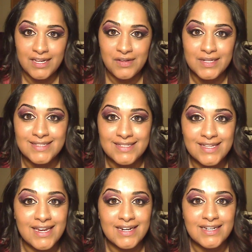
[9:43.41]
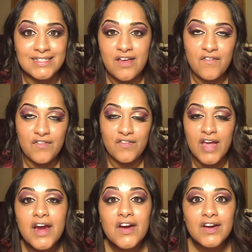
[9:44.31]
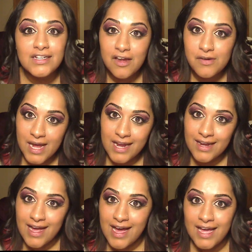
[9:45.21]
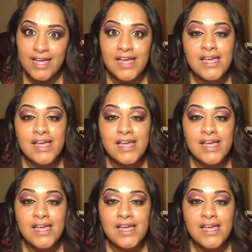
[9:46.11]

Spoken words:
you can see that it is a very dramatic eye.